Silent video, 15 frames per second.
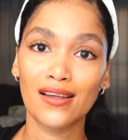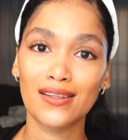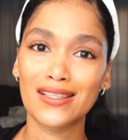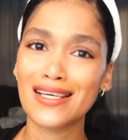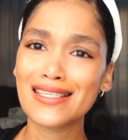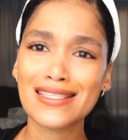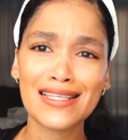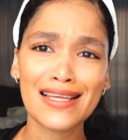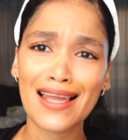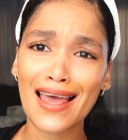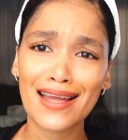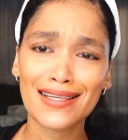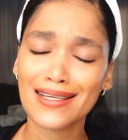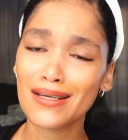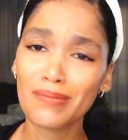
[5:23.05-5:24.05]

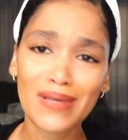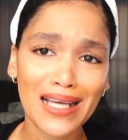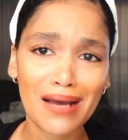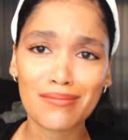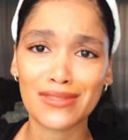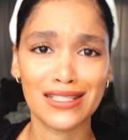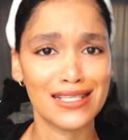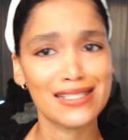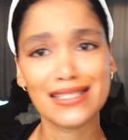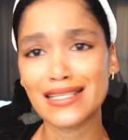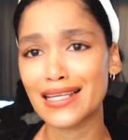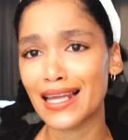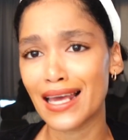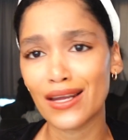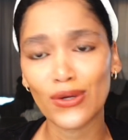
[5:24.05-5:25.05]
Disneyland didn't become
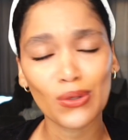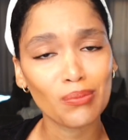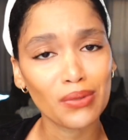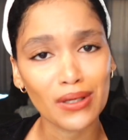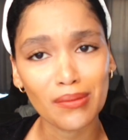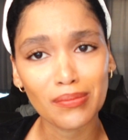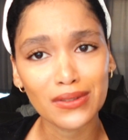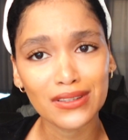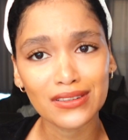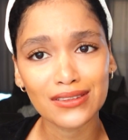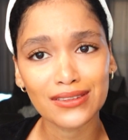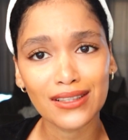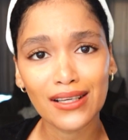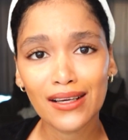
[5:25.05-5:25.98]
Disneyland on purpose.